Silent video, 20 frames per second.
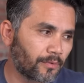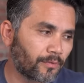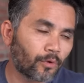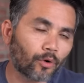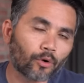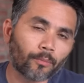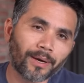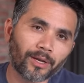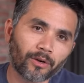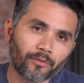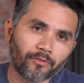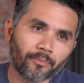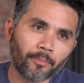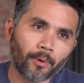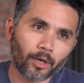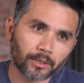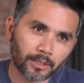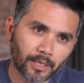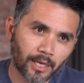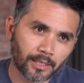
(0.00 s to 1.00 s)
format of
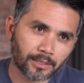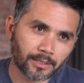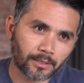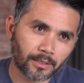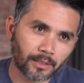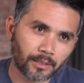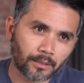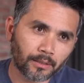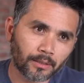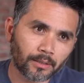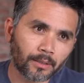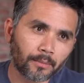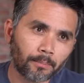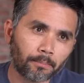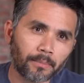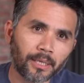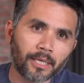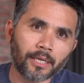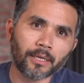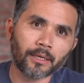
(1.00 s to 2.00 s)
podcasting,
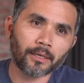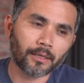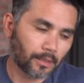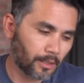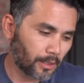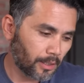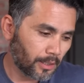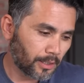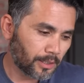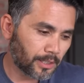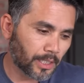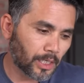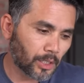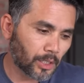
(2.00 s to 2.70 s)
meaning he